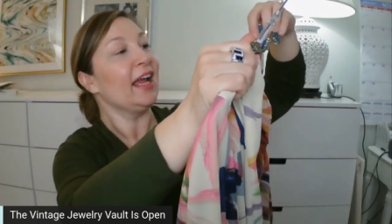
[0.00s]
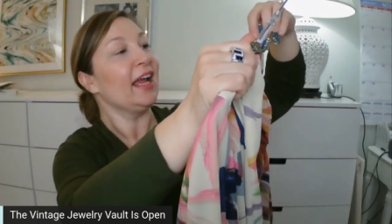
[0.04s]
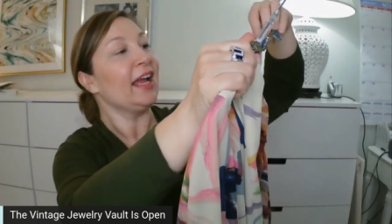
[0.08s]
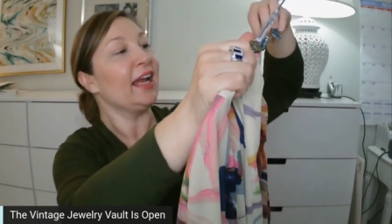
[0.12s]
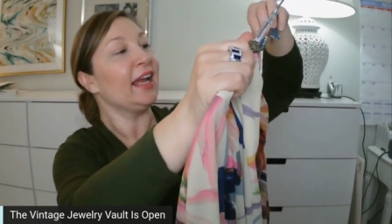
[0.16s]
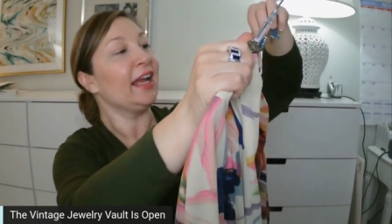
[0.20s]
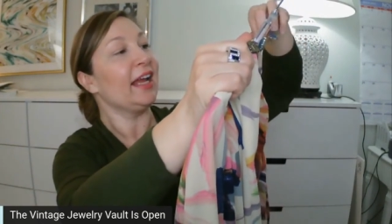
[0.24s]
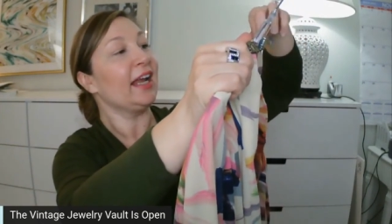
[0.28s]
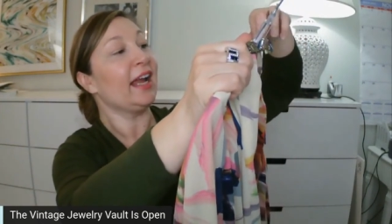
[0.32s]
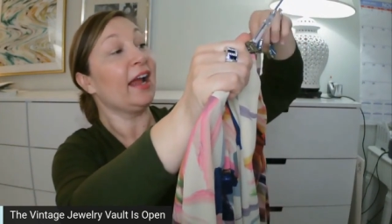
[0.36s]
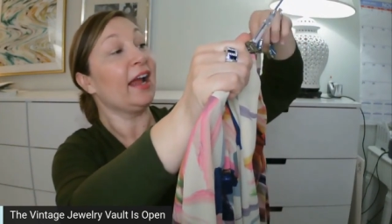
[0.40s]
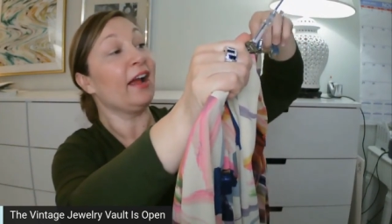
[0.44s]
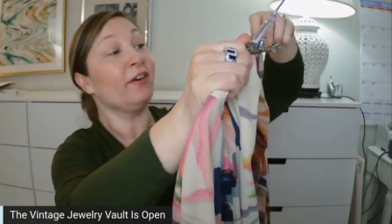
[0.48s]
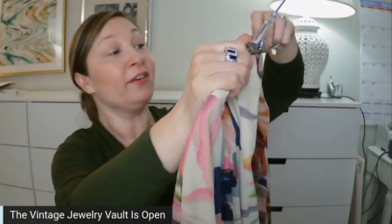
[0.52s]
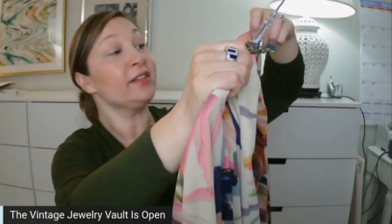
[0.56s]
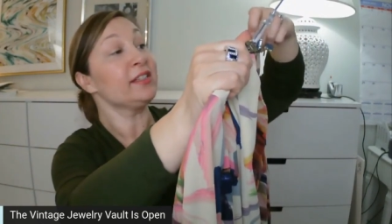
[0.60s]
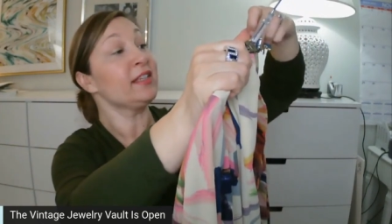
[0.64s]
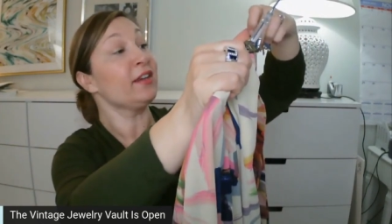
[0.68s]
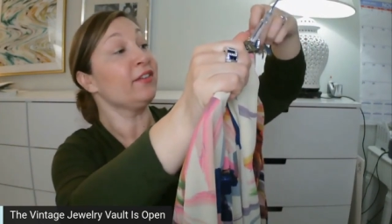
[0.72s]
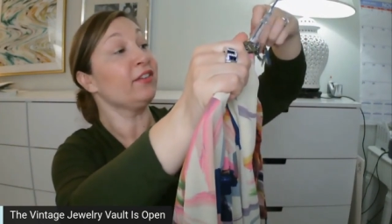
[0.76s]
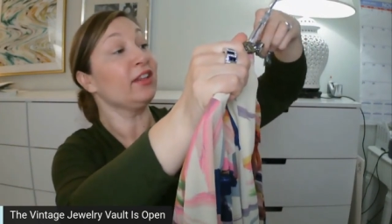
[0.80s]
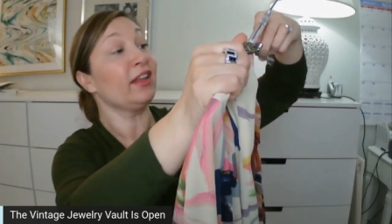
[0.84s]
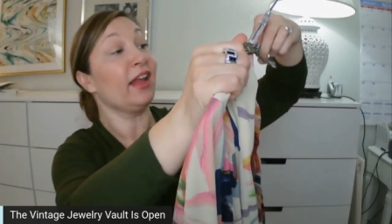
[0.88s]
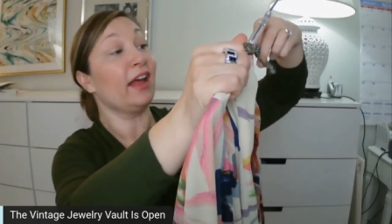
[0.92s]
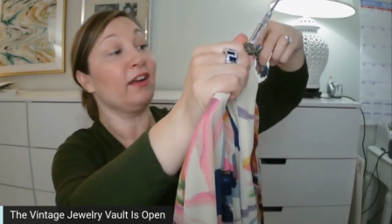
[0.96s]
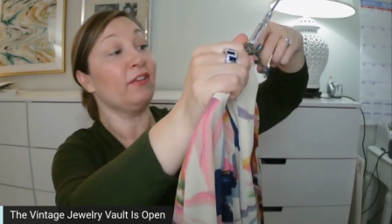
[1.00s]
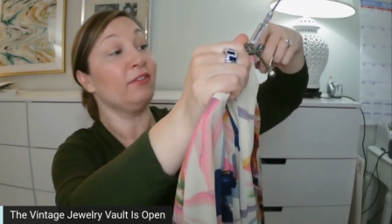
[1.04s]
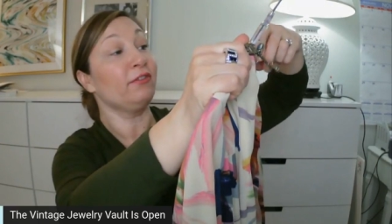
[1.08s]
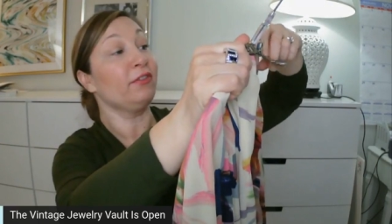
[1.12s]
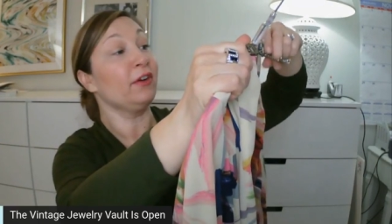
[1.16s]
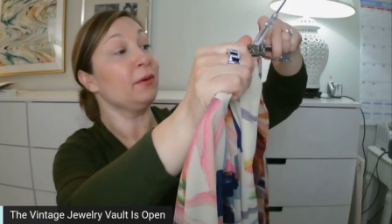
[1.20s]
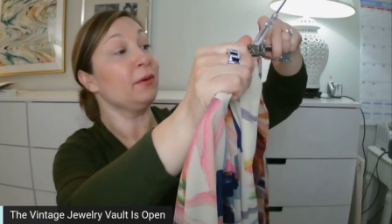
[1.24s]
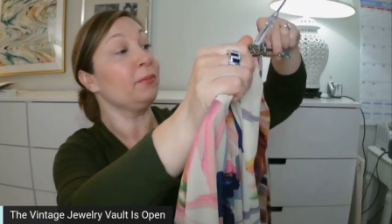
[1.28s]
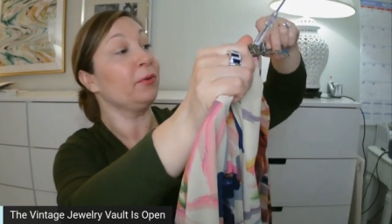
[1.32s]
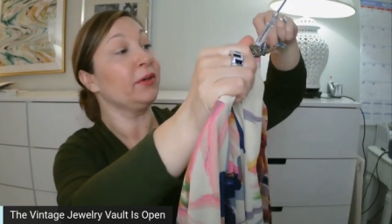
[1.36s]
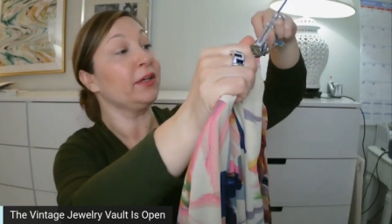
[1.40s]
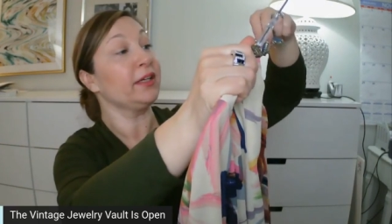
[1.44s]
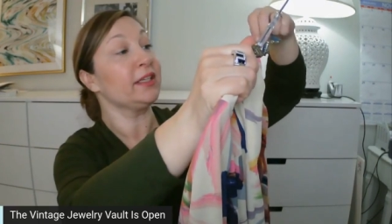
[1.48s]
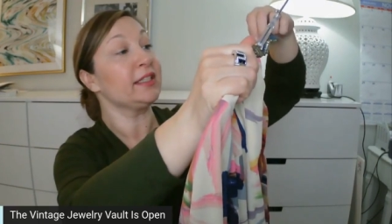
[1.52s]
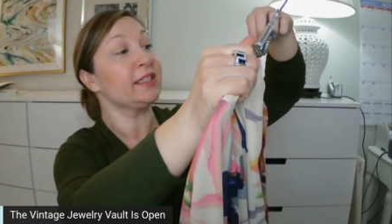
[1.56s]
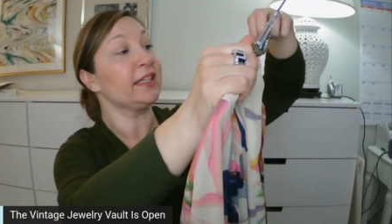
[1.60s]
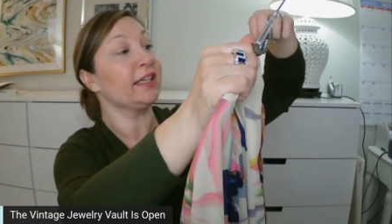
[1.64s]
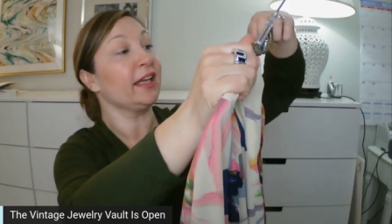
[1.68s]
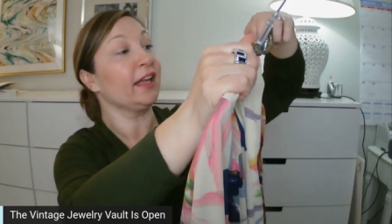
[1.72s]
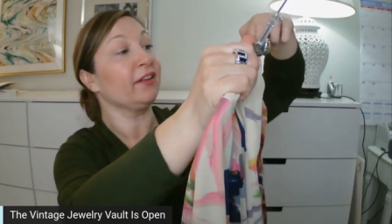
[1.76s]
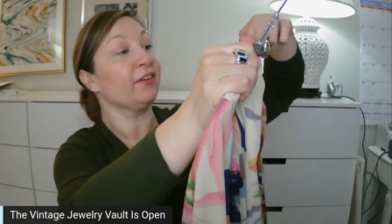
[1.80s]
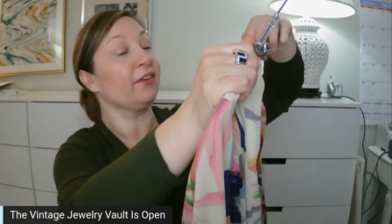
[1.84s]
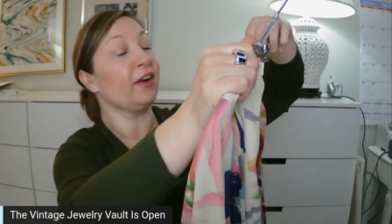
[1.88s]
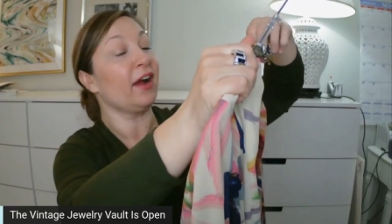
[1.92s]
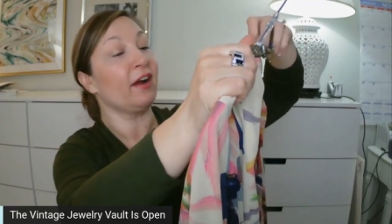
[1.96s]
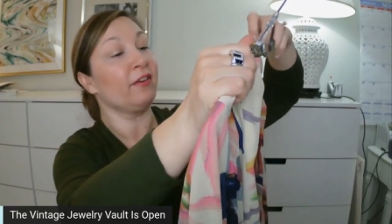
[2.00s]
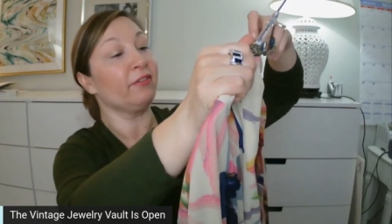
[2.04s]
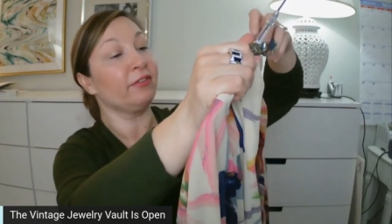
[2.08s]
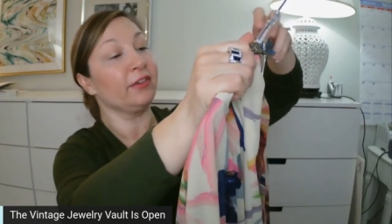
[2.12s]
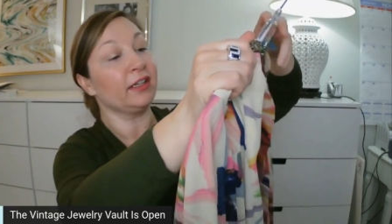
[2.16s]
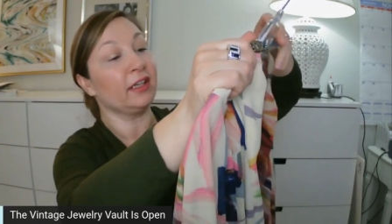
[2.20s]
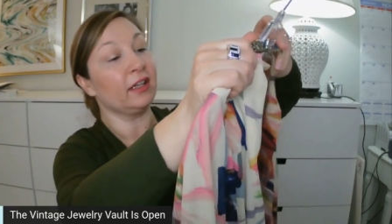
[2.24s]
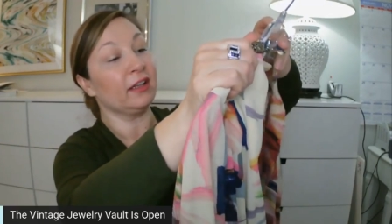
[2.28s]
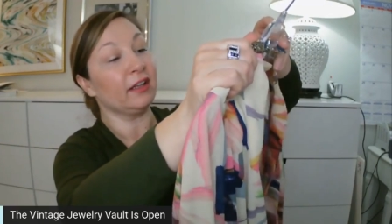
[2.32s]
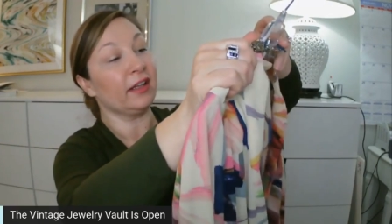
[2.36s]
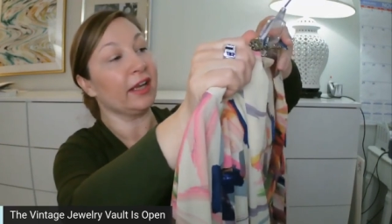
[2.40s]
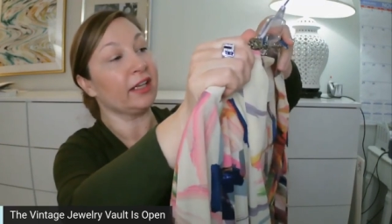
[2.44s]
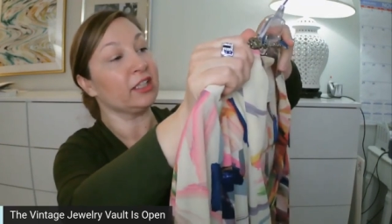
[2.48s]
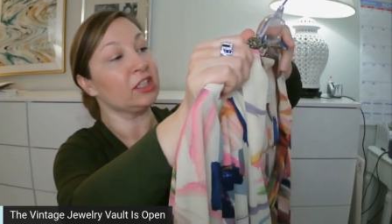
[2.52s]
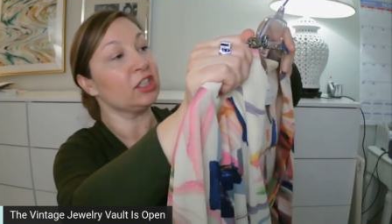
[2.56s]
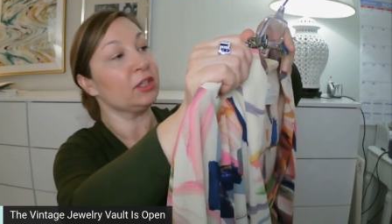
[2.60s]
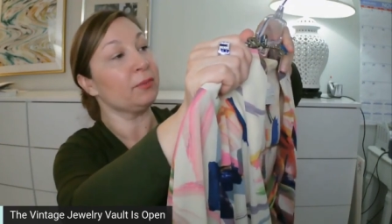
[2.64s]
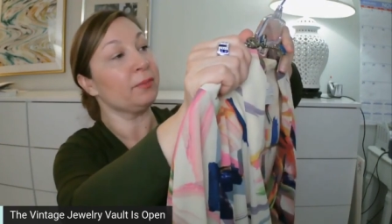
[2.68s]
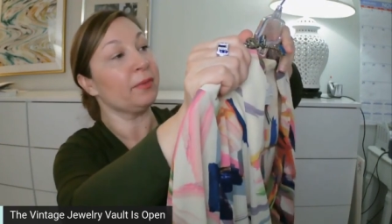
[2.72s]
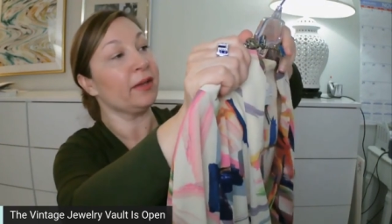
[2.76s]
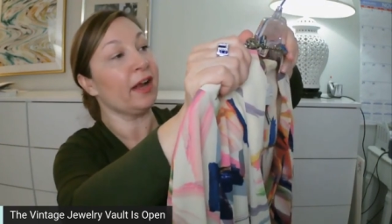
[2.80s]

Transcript: And I always have a lot of fun putting together every collection,